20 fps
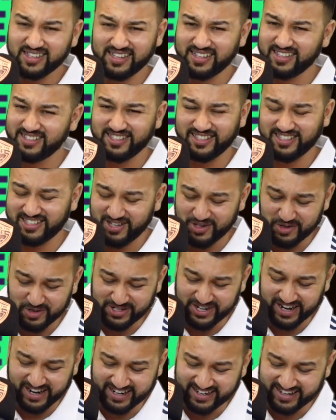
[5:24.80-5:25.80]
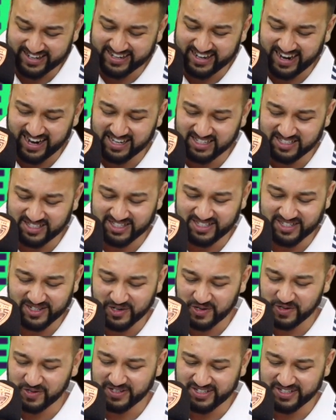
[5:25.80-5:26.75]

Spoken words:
Souček and Caicedo